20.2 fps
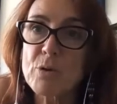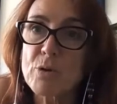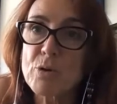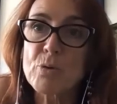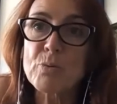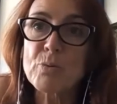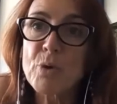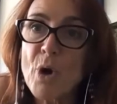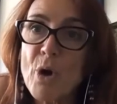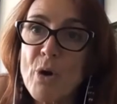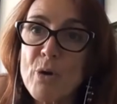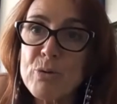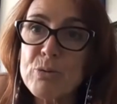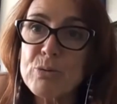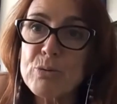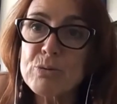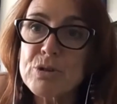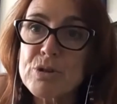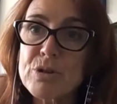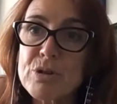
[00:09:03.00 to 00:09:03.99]
you
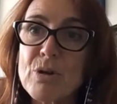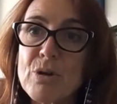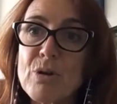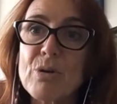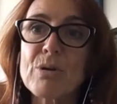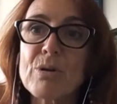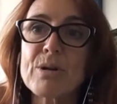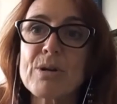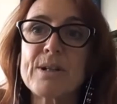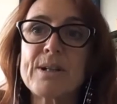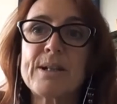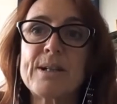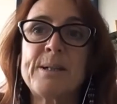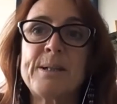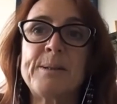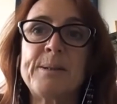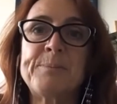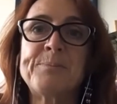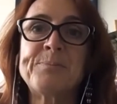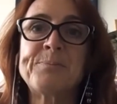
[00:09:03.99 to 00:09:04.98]
wrote, or
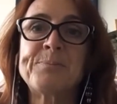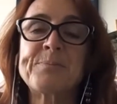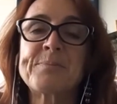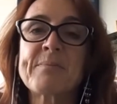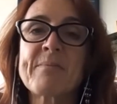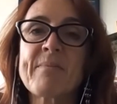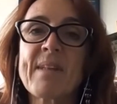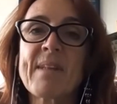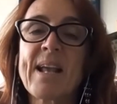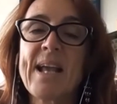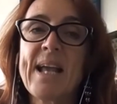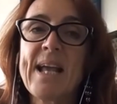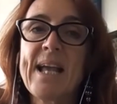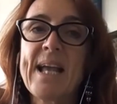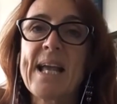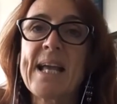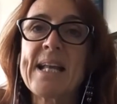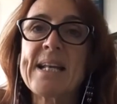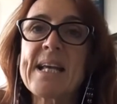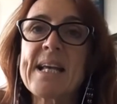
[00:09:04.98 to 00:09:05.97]

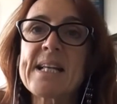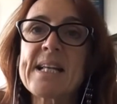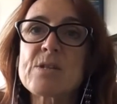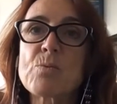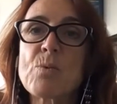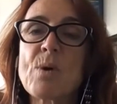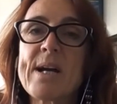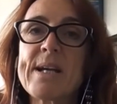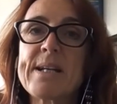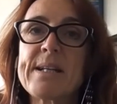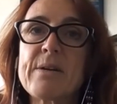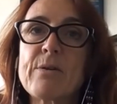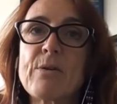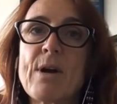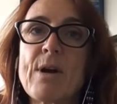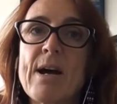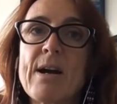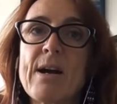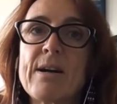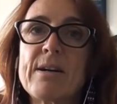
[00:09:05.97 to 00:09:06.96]
and that's why
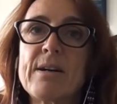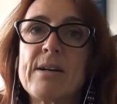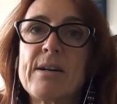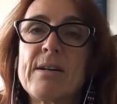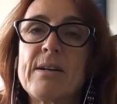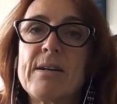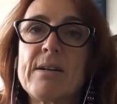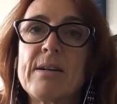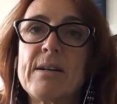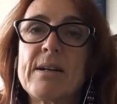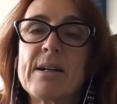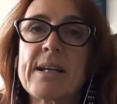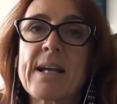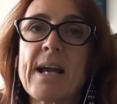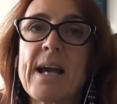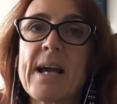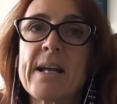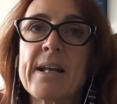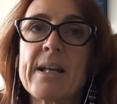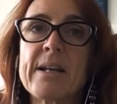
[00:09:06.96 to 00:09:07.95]
there are
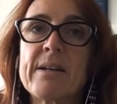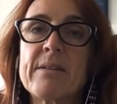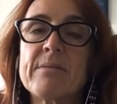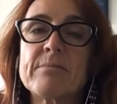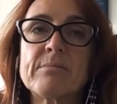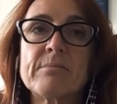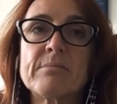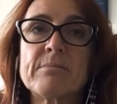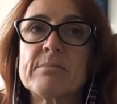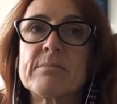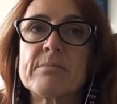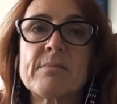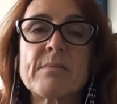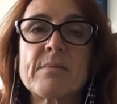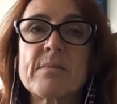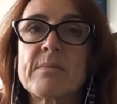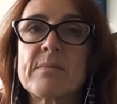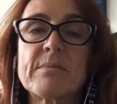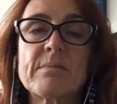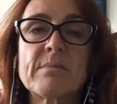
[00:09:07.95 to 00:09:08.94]
a
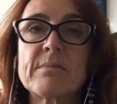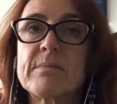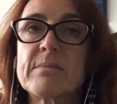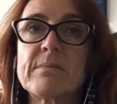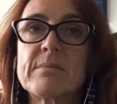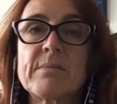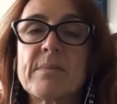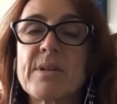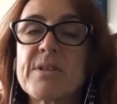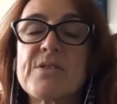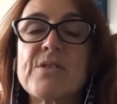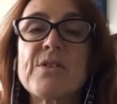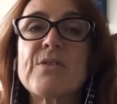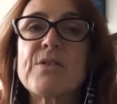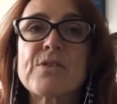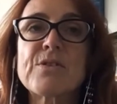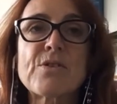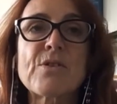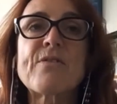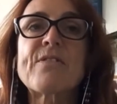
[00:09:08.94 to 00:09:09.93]

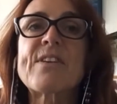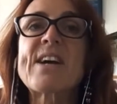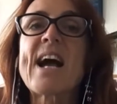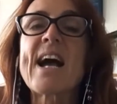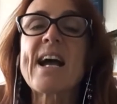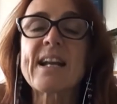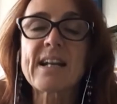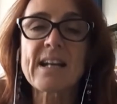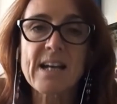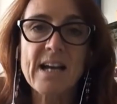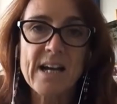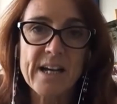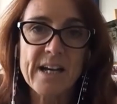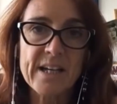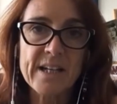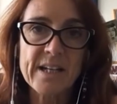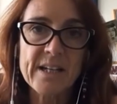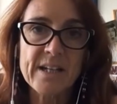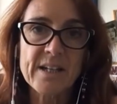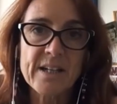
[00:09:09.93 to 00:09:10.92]
series of
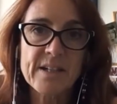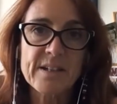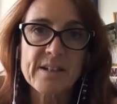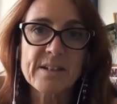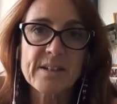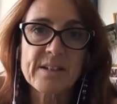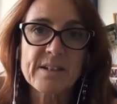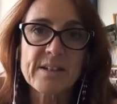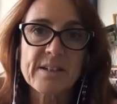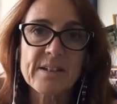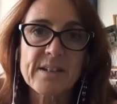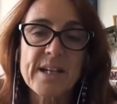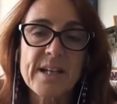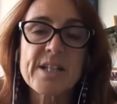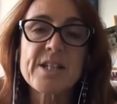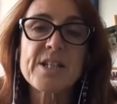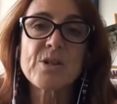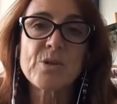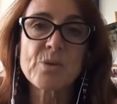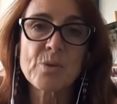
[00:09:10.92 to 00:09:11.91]
guidelines
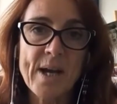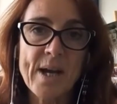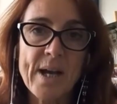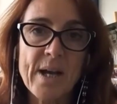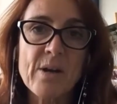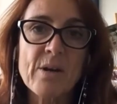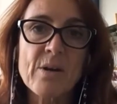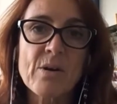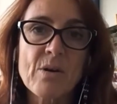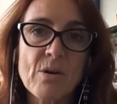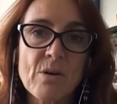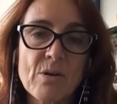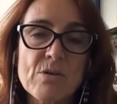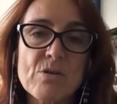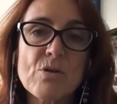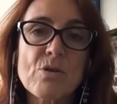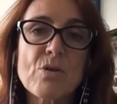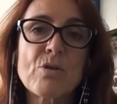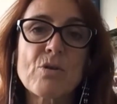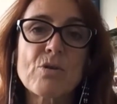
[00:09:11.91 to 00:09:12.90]
at the UN
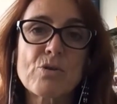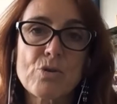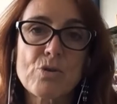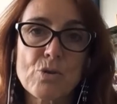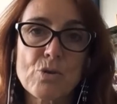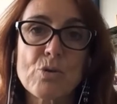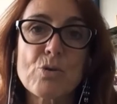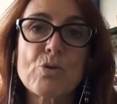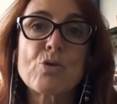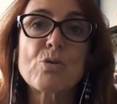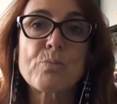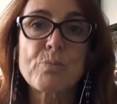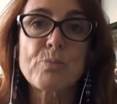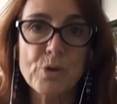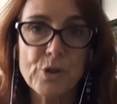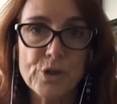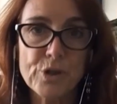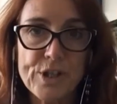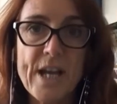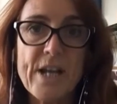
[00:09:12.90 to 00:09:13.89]
also to
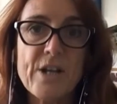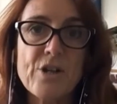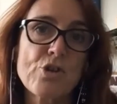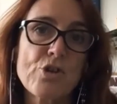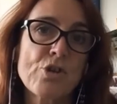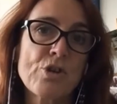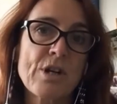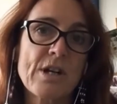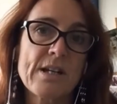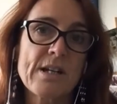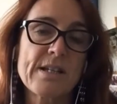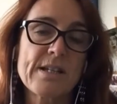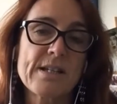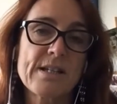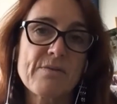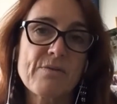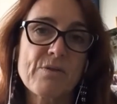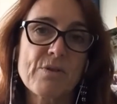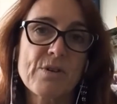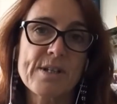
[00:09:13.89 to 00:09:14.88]
protect
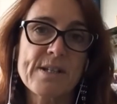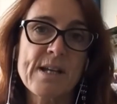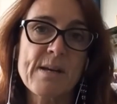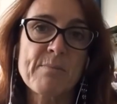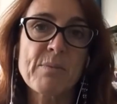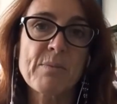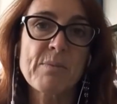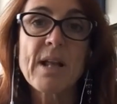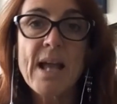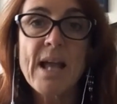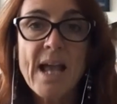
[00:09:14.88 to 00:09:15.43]
journalists, for example.